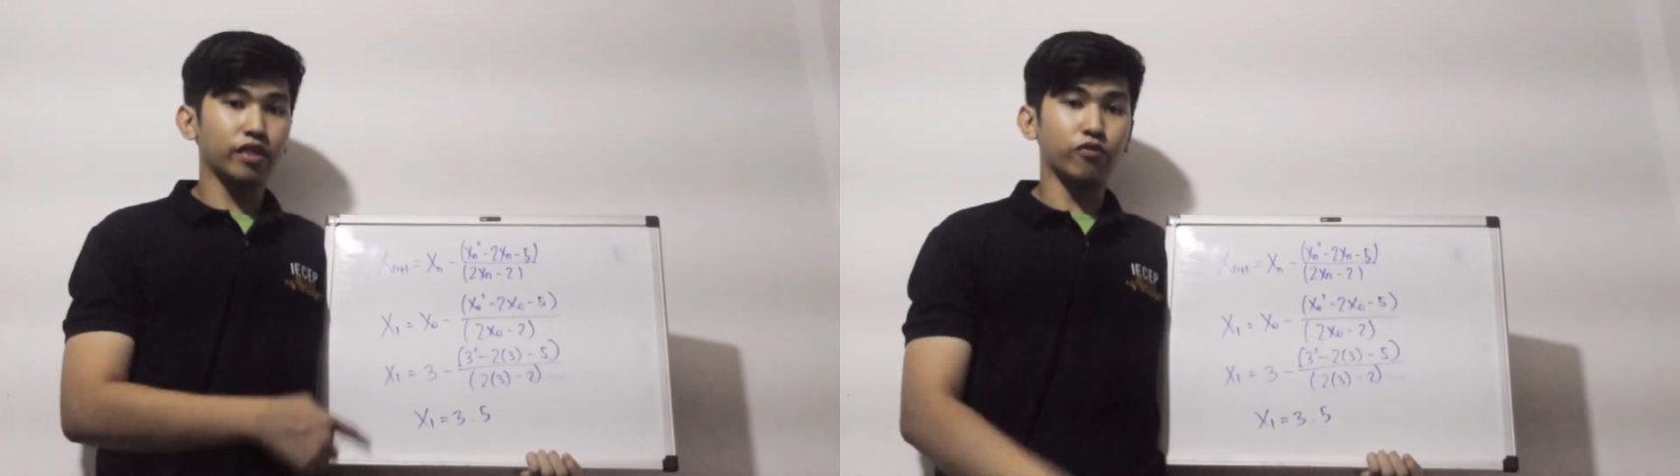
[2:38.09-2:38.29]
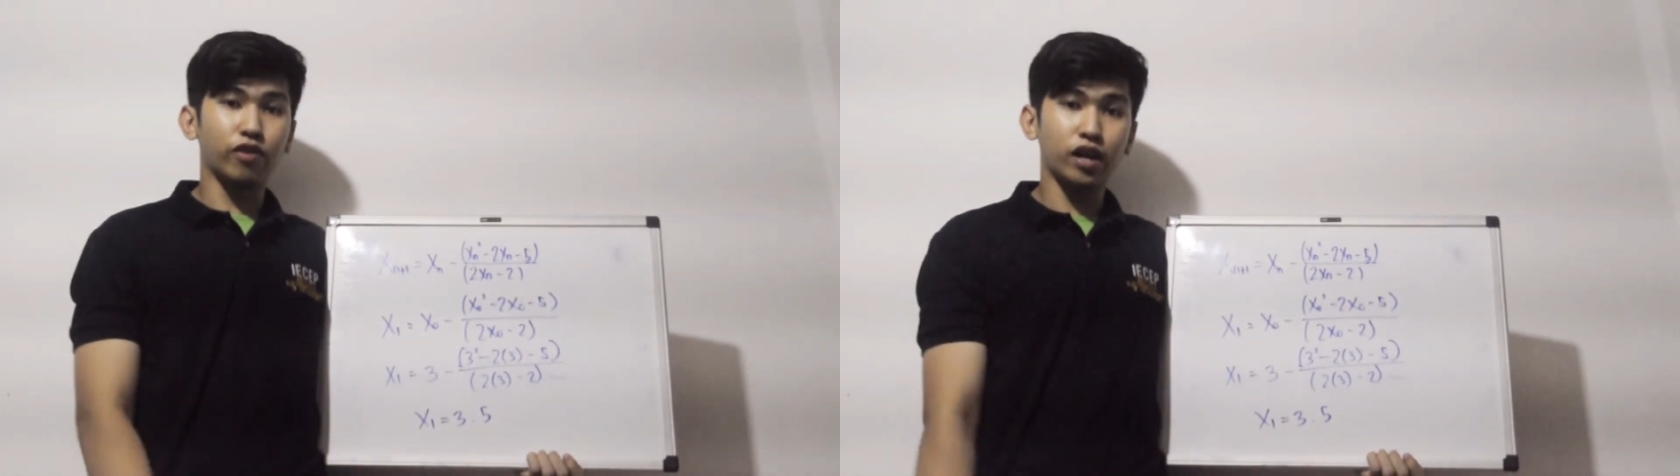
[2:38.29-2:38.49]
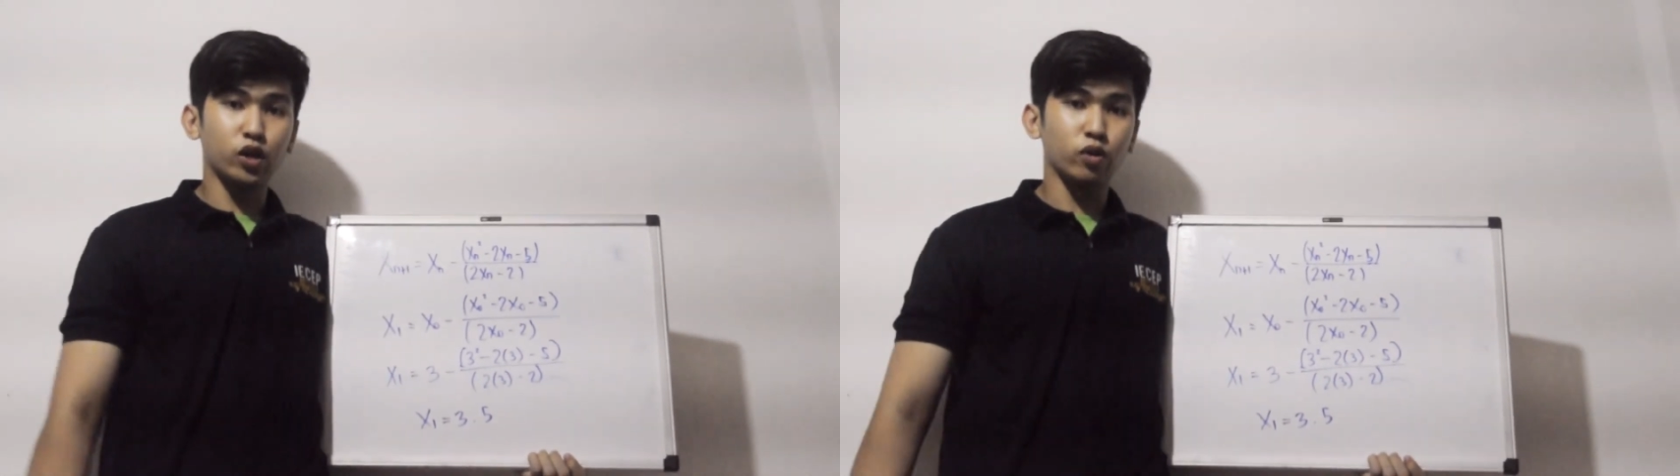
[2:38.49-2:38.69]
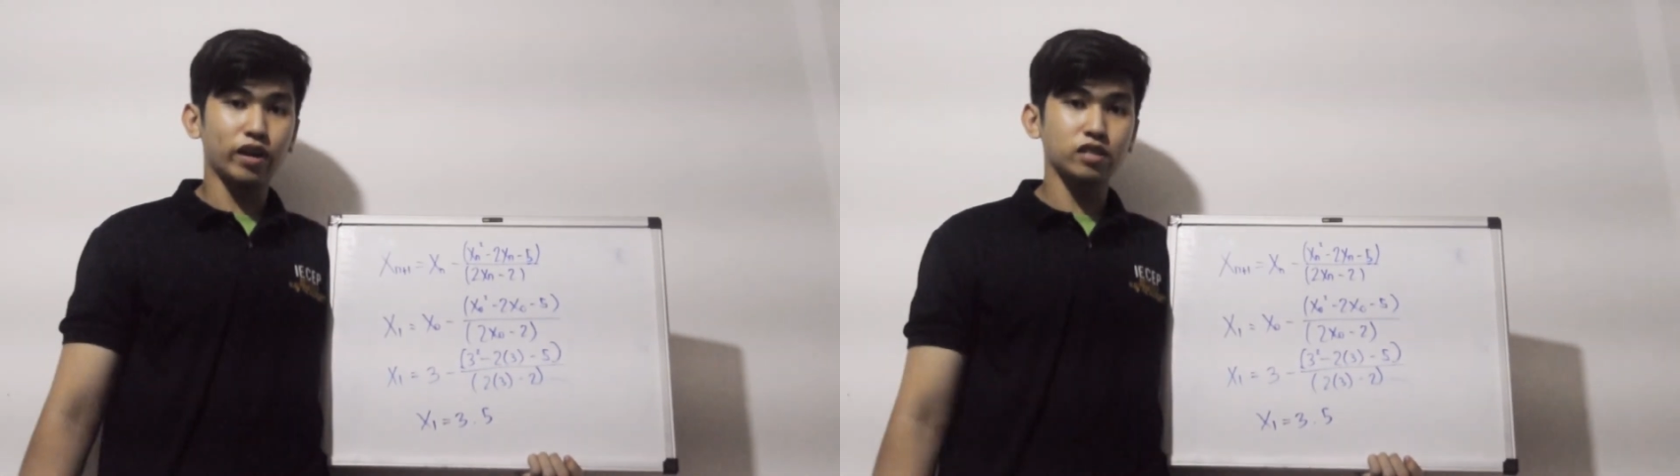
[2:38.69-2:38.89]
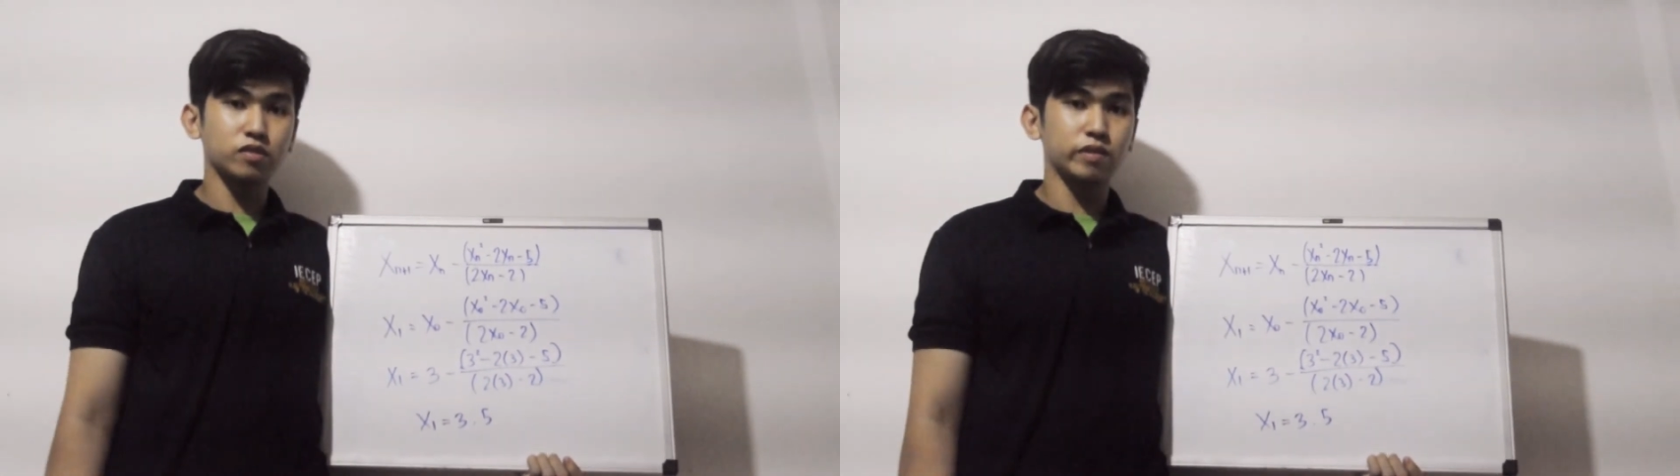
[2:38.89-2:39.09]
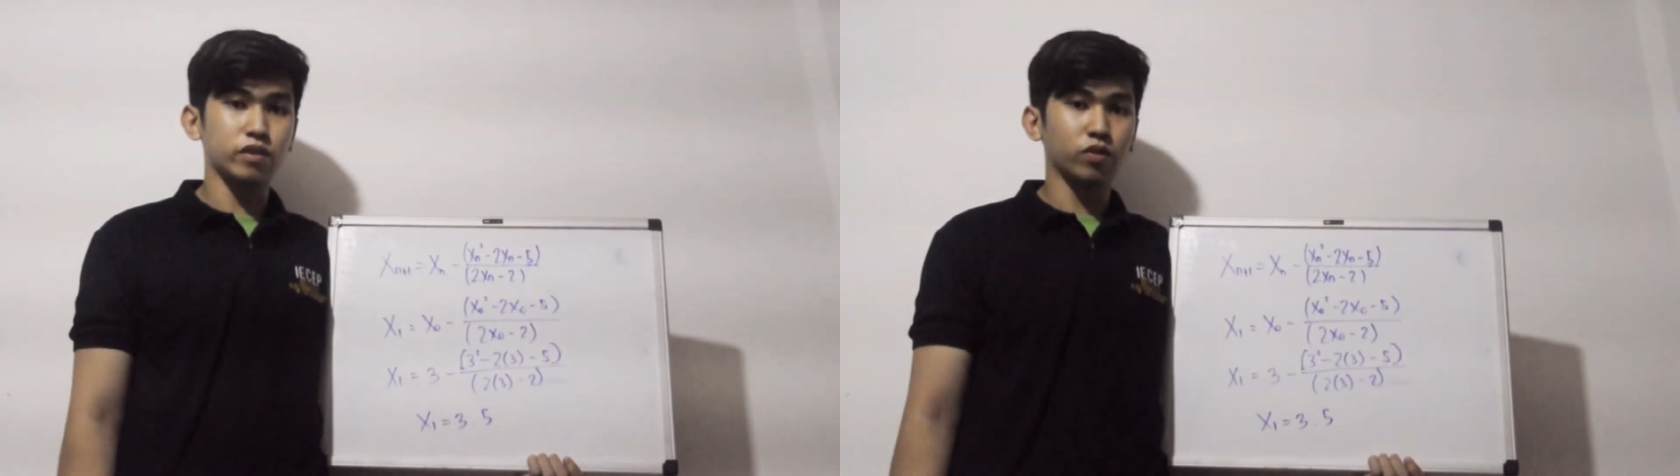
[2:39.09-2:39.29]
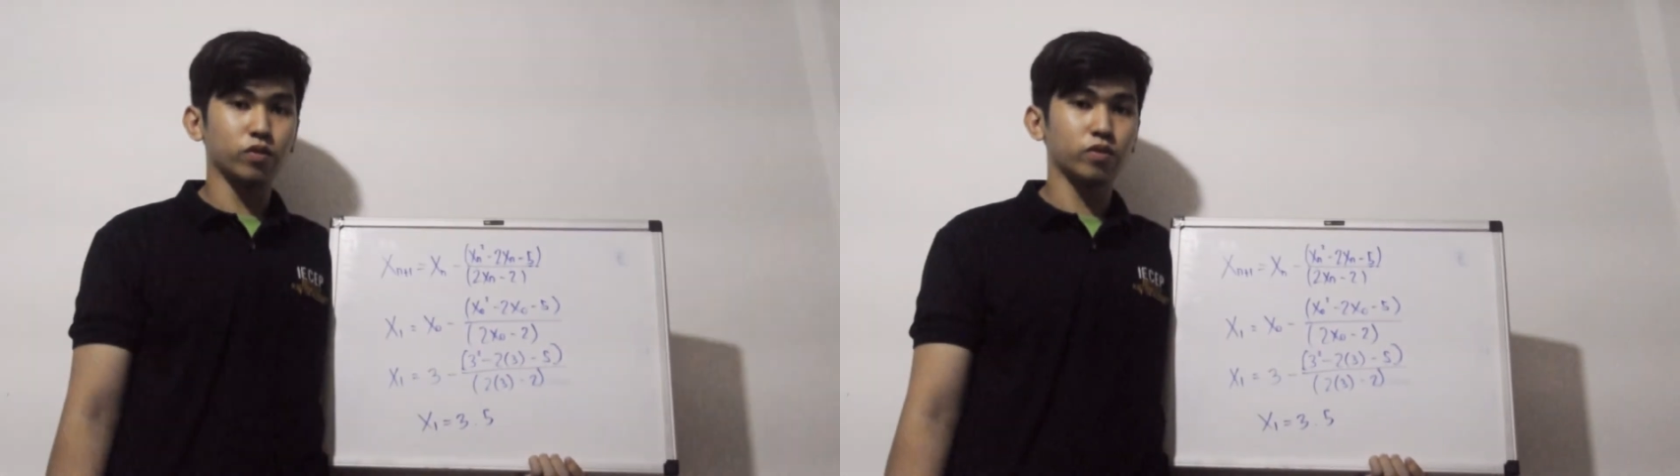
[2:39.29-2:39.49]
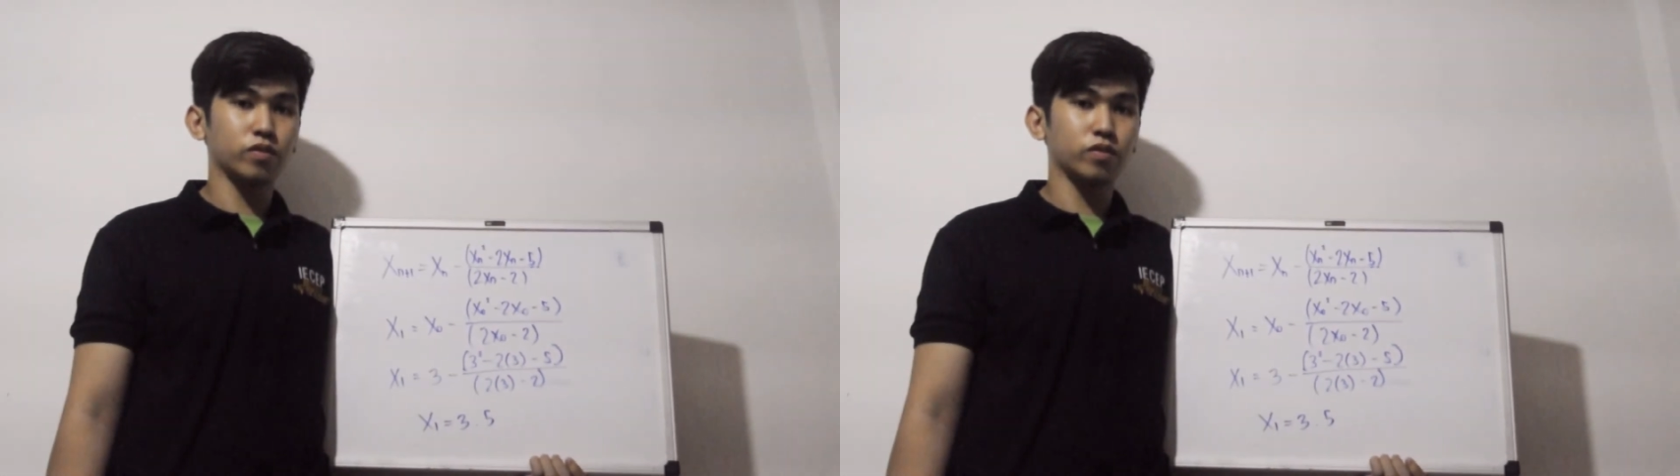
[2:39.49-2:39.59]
the value of x 0